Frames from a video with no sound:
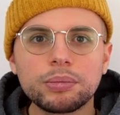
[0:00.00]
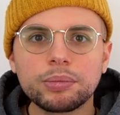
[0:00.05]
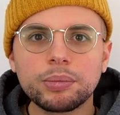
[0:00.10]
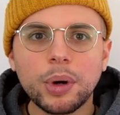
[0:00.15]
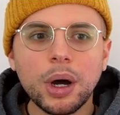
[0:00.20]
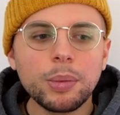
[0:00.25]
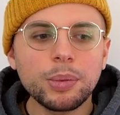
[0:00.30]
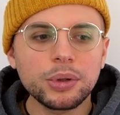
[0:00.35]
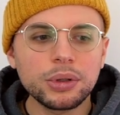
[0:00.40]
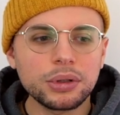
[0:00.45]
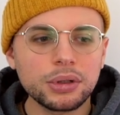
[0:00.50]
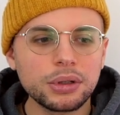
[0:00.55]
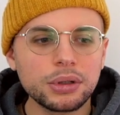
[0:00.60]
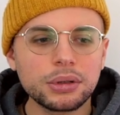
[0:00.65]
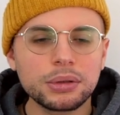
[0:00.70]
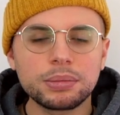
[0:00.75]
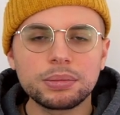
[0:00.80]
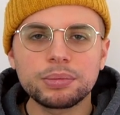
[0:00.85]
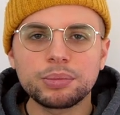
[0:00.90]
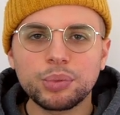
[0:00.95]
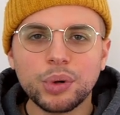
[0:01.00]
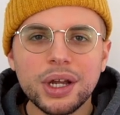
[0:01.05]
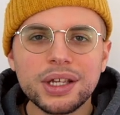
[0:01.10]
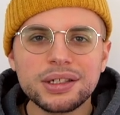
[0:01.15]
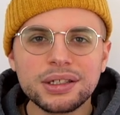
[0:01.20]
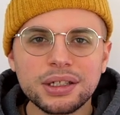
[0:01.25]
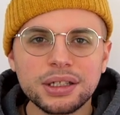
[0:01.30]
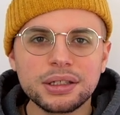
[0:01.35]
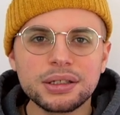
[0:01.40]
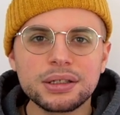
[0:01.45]
popular
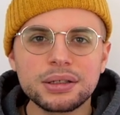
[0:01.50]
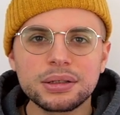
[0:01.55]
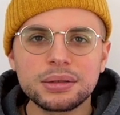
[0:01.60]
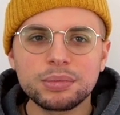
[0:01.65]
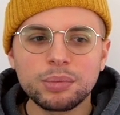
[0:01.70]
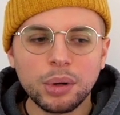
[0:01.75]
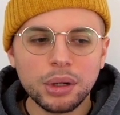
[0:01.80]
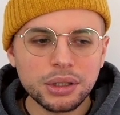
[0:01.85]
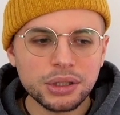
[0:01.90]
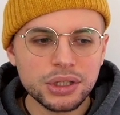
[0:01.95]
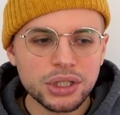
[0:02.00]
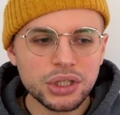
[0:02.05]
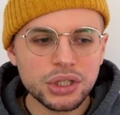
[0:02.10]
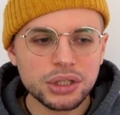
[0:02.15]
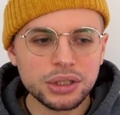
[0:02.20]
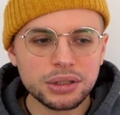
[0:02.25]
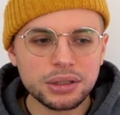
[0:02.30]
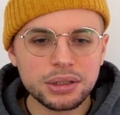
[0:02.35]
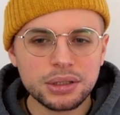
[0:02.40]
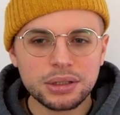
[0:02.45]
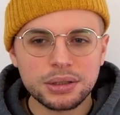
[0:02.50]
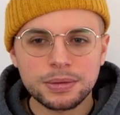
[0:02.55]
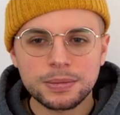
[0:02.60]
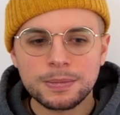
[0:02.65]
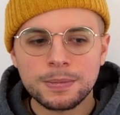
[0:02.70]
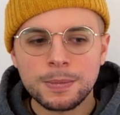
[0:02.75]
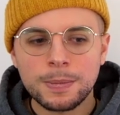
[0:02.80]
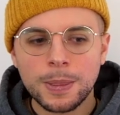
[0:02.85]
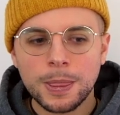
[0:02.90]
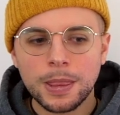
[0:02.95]
presidents, politicians
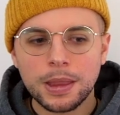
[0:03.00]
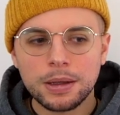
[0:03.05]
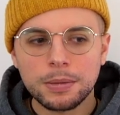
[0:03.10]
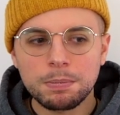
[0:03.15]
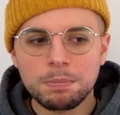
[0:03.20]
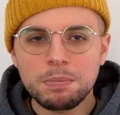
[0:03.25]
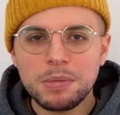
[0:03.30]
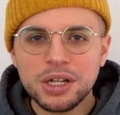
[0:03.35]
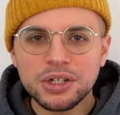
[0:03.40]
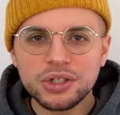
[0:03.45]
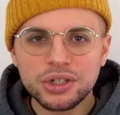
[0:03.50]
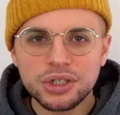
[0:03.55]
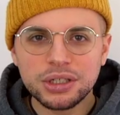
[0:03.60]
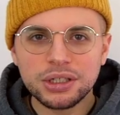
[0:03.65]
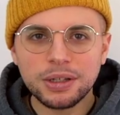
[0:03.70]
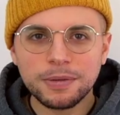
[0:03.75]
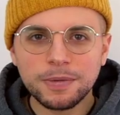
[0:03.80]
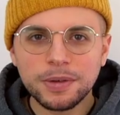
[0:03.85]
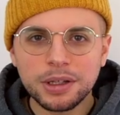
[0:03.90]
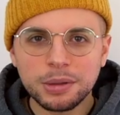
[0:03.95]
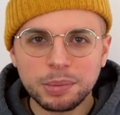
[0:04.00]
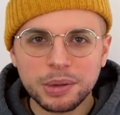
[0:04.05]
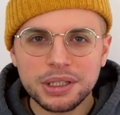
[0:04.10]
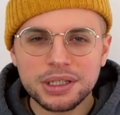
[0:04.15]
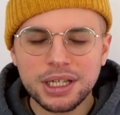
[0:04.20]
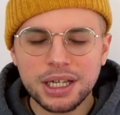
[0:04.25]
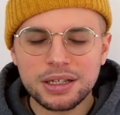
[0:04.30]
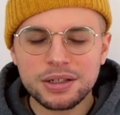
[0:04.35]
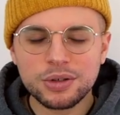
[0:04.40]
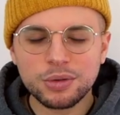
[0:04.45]
mention the Philippines
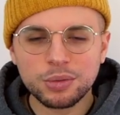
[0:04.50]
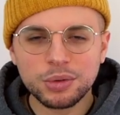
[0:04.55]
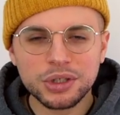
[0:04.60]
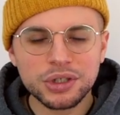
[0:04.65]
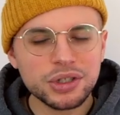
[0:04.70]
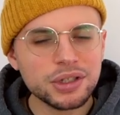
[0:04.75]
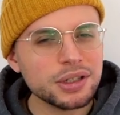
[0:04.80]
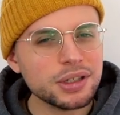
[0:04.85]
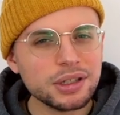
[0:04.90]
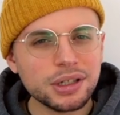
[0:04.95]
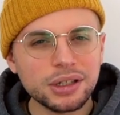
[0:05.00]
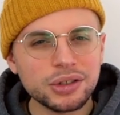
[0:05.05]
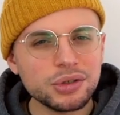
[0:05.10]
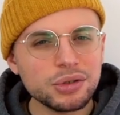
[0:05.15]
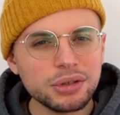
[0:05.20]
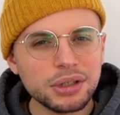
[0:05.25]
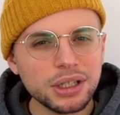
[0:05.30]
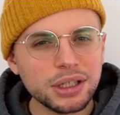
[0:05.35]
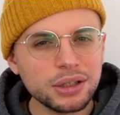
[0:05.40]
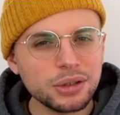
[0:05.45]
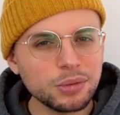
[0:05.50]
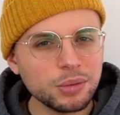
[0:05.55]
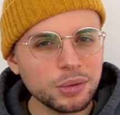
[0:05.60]
as the richest country in the